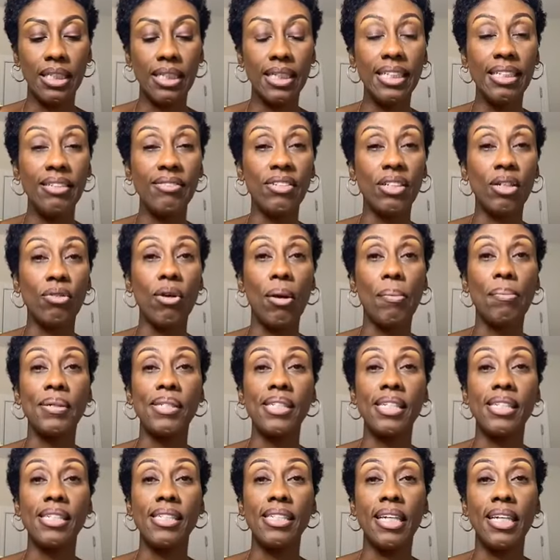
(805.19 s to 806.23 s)
leaving a
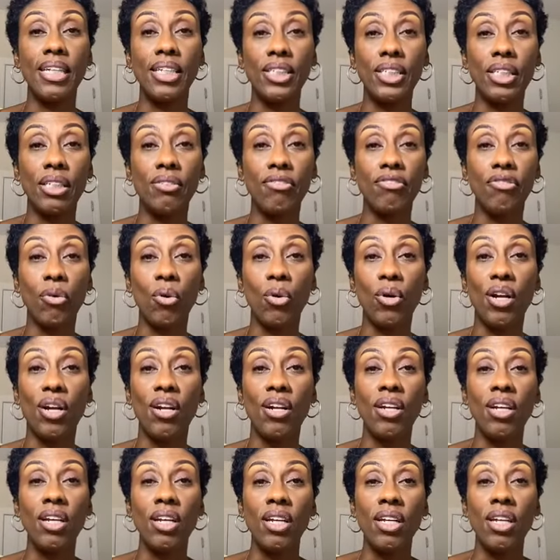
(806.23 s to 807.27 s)
representation for